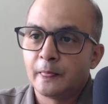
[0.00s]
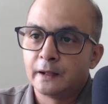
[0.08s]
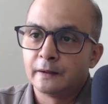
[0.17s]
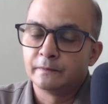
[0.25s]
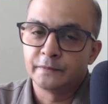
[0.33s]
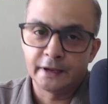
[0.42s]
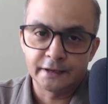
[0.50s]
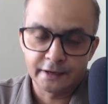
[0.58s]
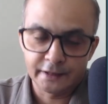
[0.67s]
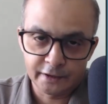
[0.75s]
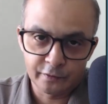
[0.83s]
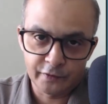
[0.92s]
There is
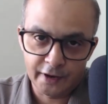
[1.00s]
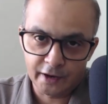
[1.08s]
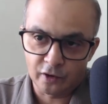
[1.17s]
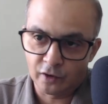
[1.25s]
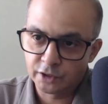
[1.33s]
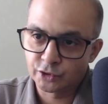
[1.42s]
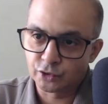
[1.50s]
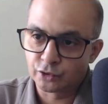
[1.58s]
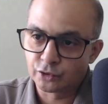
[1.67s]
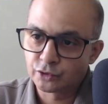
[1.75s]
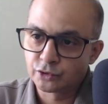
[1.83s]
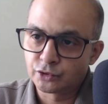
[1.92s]
another way
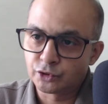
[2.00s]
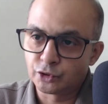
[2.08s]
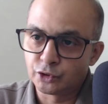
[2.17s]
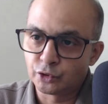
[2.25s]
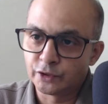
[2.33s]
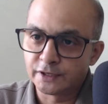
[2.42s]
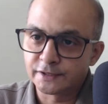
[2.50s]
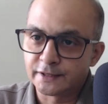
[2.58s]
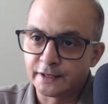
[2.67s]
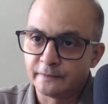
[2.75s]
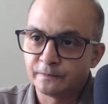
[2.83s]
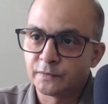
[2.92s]
also to do this
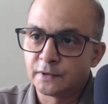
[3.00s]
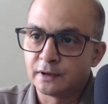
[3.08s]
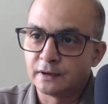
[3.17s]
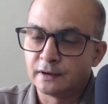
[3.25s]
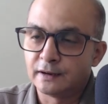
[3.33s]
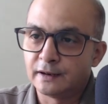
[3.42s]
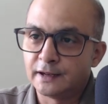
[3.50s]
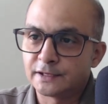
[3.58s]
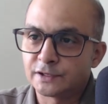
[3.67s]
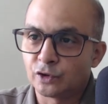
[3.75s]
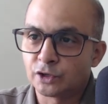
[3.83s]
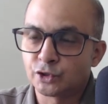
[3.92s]
thing.
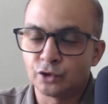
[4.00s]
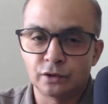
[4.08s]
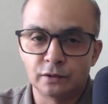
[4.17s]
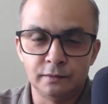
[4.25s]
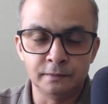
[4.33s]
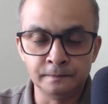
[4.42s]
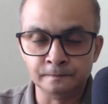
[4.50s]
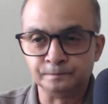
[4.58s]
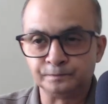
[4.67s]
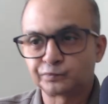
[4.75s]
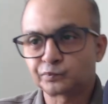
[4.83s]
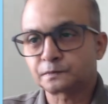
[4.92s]
Let's also
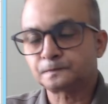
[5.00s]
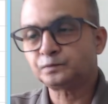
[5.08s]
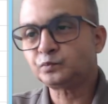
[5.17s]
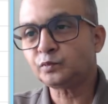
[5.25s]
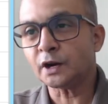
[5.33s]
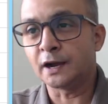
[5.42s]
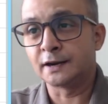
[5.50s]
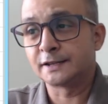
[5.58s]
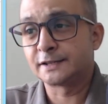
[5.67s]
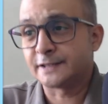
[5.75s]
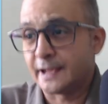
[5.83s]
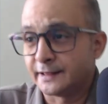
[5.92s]

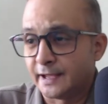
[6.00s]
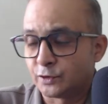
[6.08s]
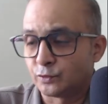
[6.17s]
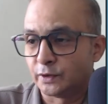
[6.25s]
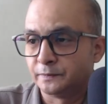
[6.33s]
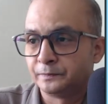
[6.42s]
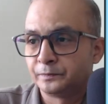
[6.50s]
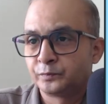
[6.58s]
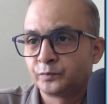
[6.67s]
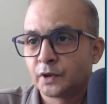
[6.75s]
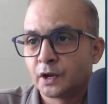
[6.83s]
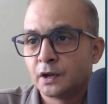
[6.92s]
understand that one.
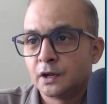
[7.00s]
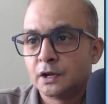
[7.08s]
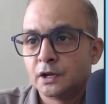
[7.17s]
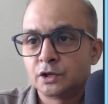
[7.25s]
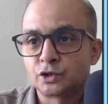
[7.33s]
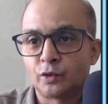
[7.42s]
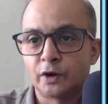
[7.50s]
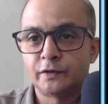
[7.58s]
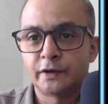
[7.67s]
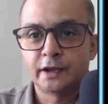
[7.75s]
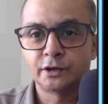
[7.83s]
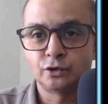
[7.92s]
So what
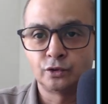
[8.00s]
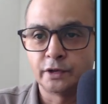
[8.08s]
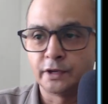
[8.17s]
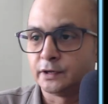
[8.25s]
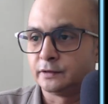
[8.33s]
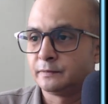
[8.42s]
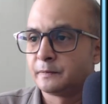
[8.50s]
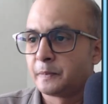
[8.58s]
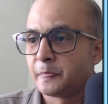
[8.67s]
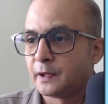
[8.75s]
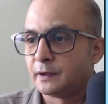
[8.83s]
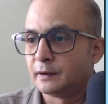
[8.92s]
we can do here,
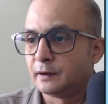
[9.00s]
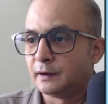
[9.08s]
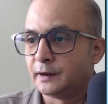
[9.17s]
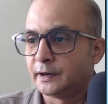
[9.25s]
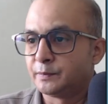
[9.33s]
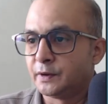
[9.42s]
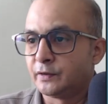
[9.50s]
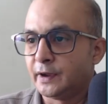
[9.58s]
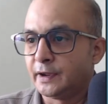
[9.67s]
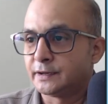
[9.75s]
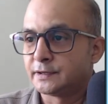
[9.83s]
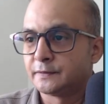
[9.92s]
let me
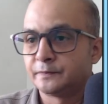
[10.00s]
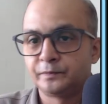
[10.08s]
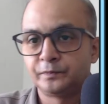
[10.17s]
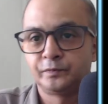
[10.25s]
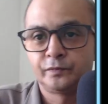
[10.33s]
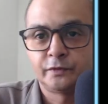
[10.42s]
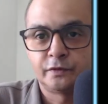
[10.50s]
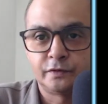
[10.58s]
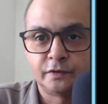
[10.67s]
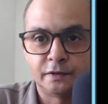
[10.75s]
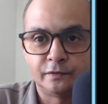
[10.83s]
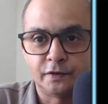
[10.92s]
write
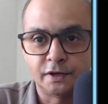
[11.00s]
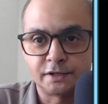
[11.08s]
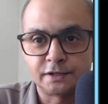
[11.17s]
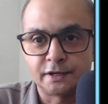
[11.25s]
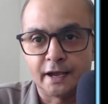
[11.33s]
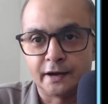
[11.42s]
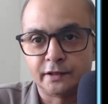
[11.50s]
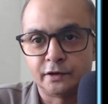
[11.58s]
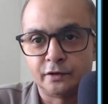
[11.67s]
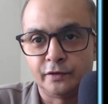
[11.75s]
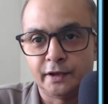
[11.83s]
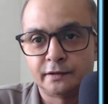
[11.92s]
first
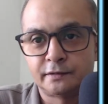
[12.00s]
another way.